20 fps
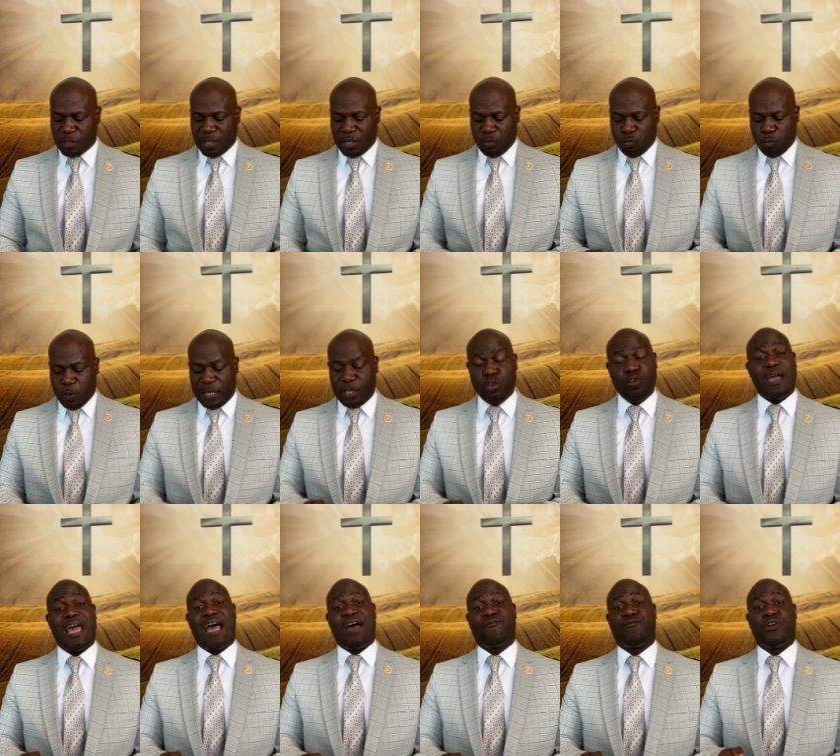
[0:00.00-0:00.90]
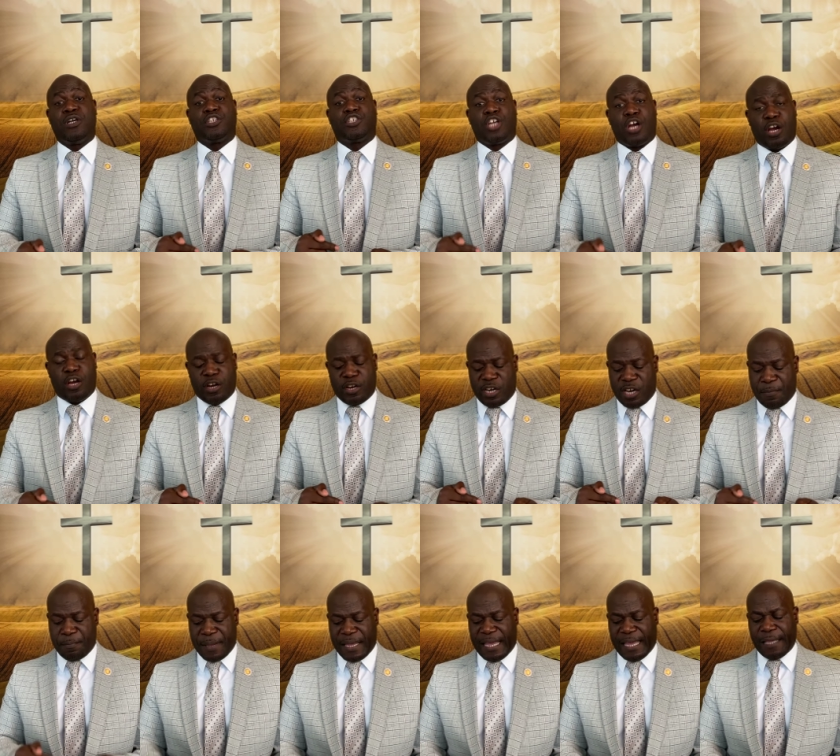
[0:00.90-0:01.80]
And when you have returned to
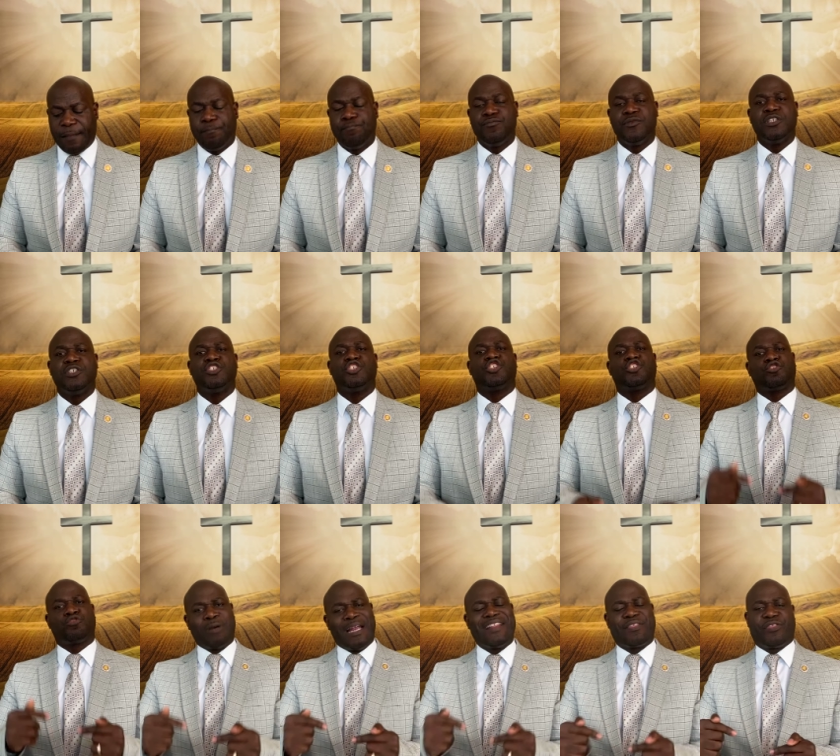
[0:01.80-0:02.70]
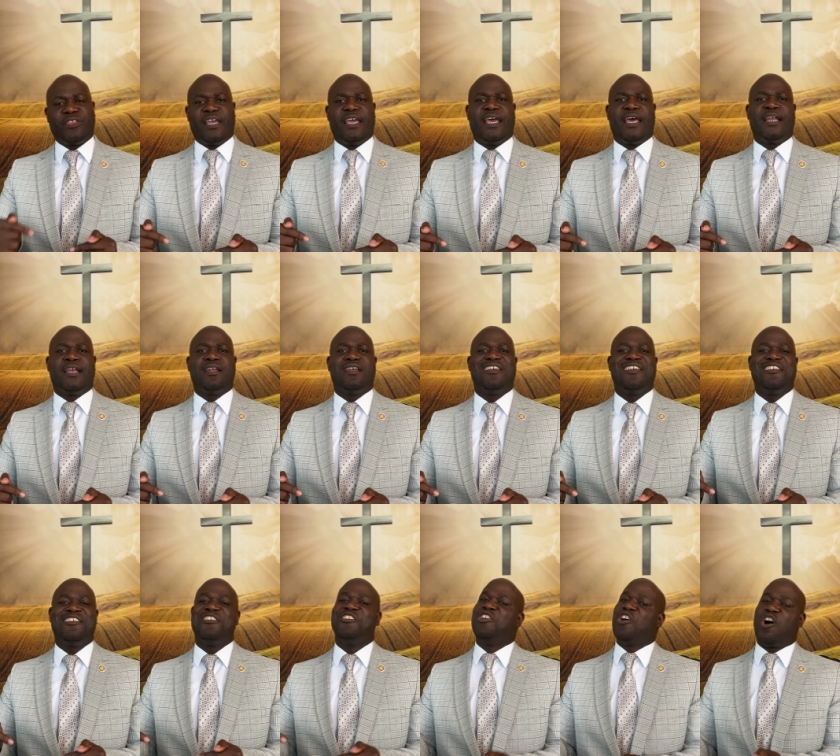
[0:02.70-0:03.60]
me, strengthen
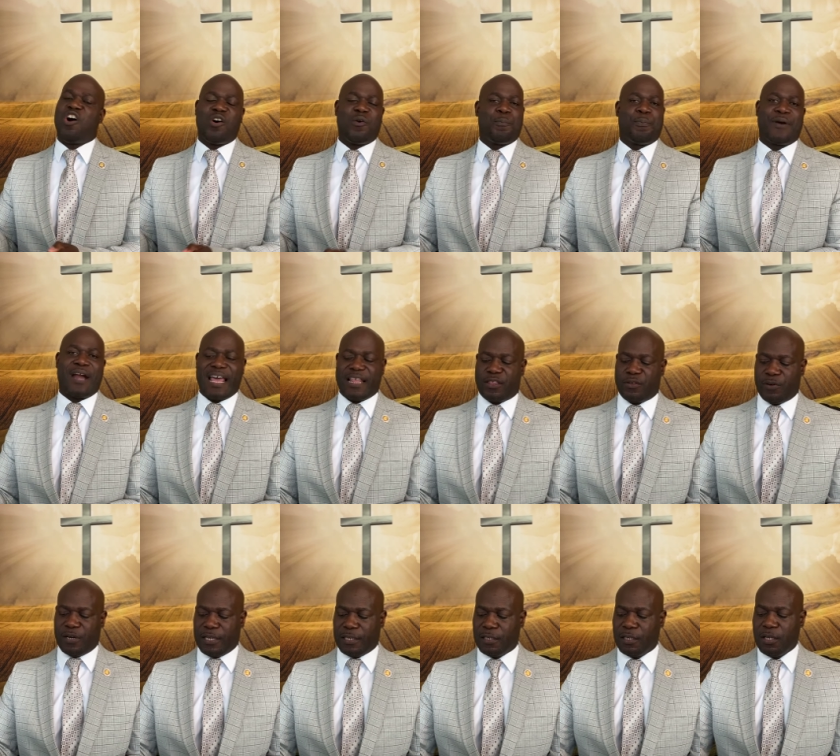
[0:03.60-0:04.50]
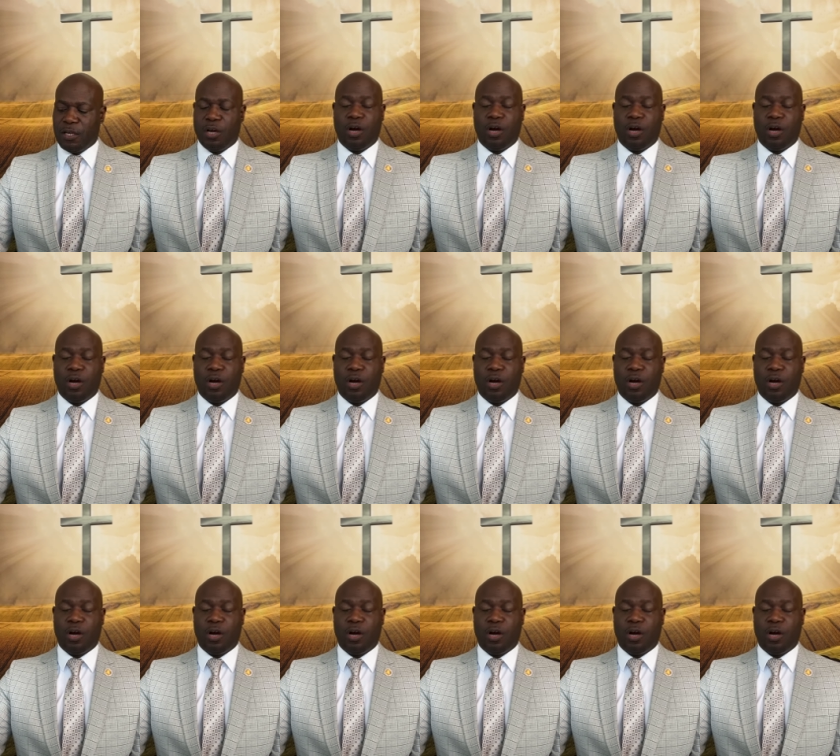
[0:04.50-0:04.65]
your brethren.